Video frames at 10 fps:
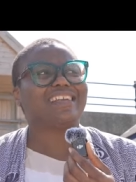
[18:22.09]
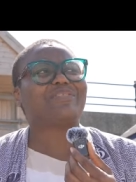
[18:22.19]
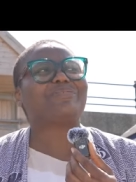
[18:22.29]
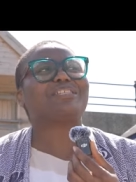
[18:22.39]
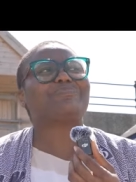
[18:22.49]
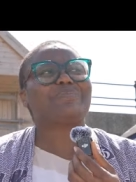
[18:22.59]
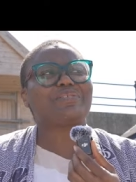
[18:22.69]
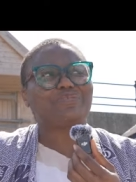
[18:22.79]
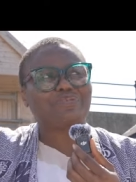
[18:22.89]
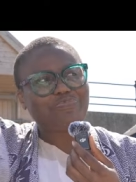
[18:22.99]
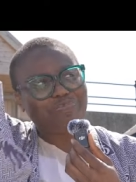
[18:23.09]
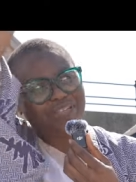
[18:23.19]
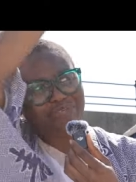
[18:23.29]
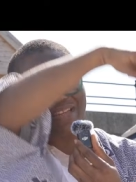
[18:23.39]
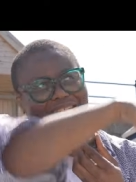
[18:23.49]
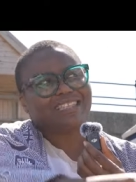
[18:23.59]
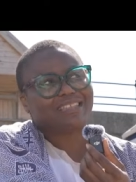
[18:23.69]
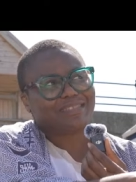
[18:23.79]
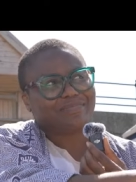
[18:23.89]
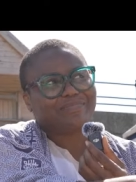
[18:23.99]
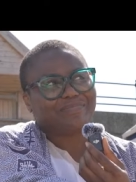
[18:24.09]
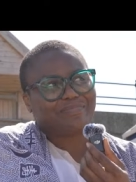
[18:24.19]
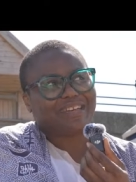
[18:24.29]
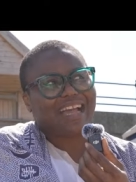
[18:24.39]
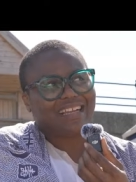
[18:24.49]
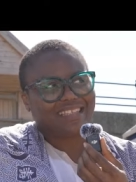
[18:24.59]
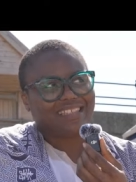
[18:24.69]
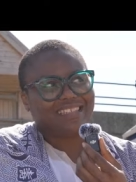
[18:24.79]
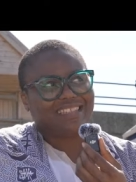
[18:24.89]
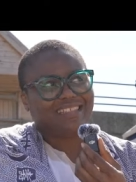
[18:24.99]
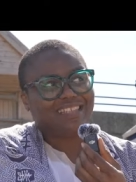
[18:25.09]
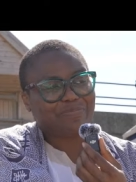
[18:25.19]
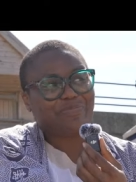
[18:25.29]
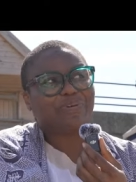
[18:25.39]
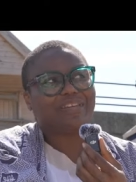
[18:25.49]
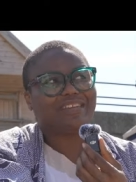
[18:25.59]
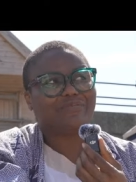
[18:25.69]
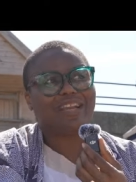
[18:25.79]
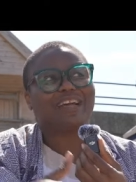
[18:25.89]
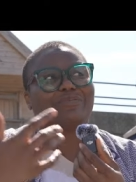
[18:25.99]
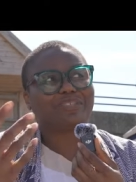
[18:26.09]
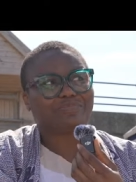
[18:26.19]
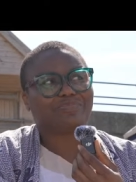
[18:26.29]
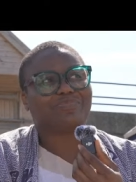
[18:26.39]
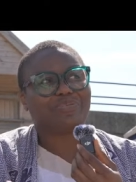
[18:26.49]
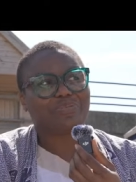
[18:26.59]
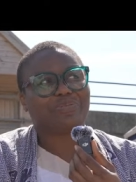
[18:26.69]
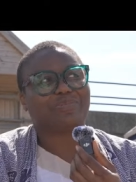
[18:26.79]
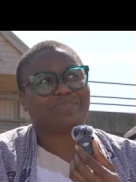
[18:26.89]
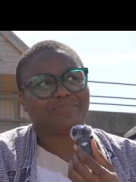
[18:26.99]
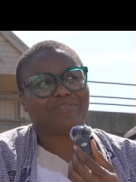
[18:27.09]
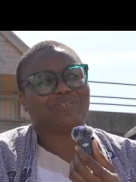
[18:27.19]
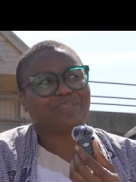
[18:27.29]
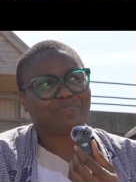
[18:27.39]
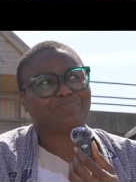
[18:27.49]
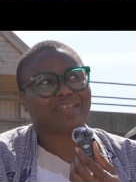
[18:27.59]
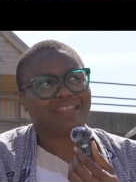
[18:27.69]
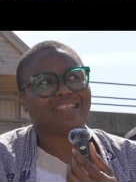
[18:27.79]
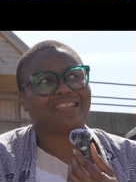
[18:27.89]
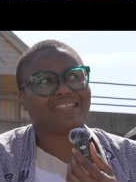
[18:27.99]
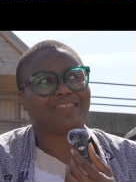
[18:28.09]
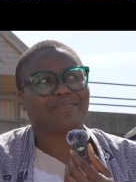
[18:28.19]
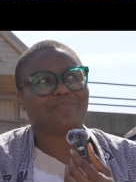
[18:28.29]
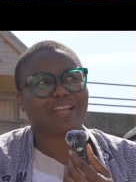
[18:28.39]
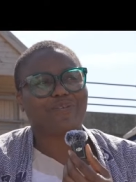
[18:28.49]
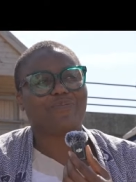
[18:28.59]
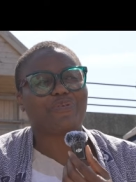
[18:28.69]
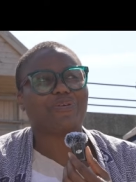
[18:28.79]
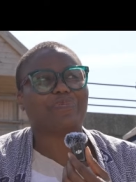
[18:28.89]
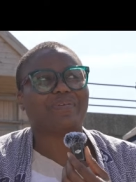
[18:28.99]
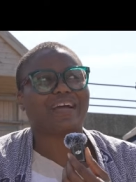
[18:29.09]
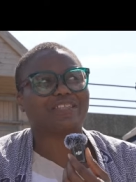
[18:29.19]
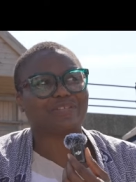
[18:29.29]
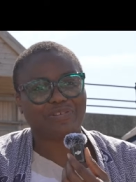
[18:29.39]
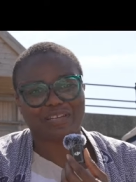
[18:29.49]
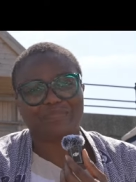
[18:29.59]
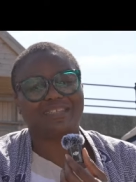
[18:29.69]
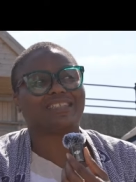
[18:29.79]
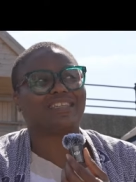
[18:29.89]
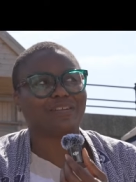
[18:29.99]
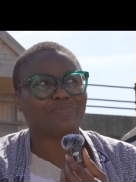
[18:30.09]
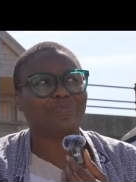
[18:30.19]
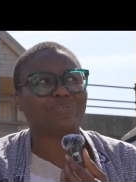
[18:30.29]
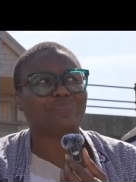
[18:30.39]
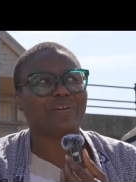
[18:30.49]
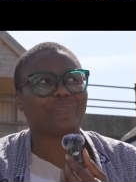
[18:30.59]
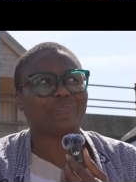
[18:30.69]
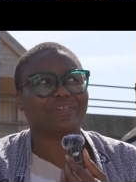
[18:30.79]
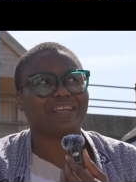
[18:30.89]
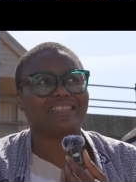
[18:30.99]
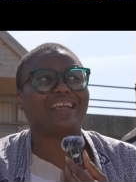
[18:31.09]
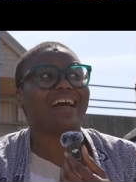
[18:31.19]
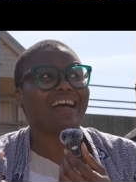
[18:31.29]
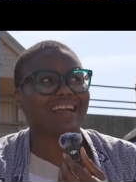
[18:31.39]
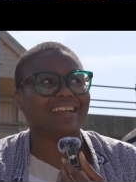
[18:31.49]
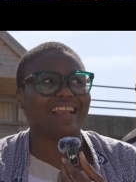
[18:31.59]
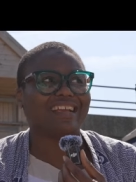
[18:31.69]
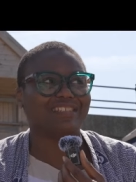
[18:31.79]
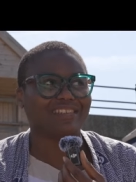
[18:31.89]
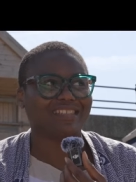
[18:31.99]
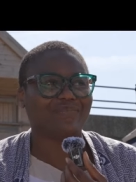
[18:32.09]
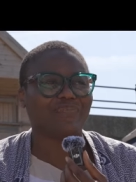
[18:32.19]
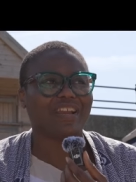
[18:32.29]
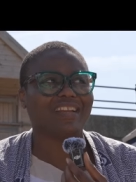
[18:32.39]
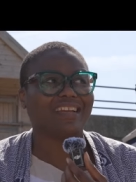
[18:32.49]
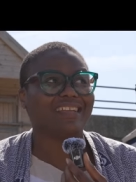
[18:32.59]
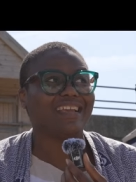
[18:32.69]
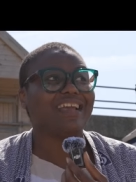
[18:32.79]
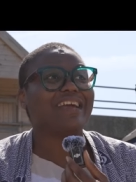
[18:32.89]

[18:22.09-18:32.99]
The Holy Spirit took me to that night. This morning, when I was, you know, just meditating, when I woke up, I saw the message as I put on my phone. I said, he has written finally.